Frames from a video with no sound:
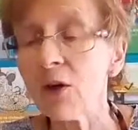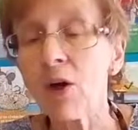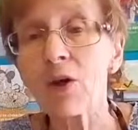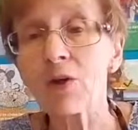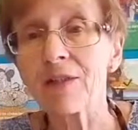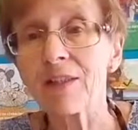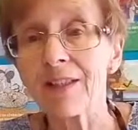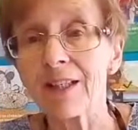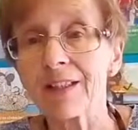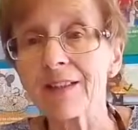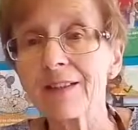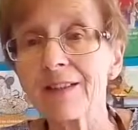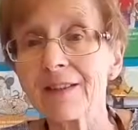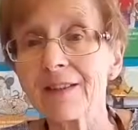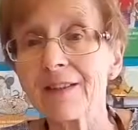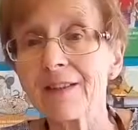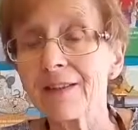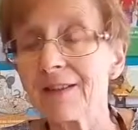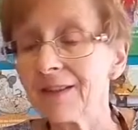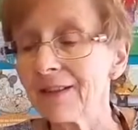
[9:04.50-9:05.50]

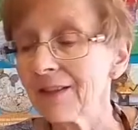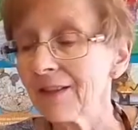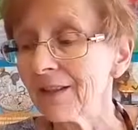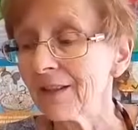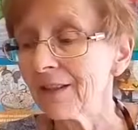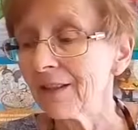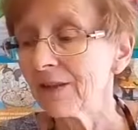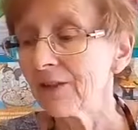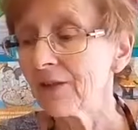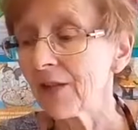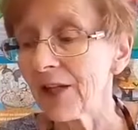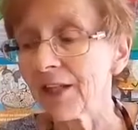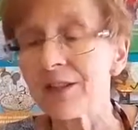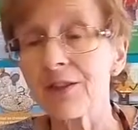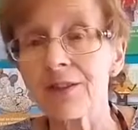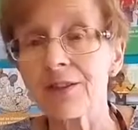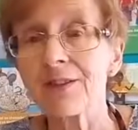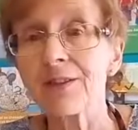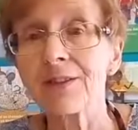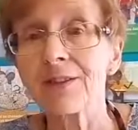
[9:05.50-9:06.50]
content
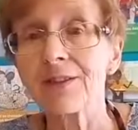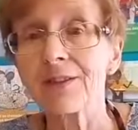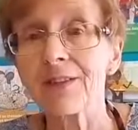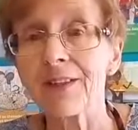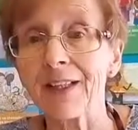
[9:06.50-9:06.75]
changes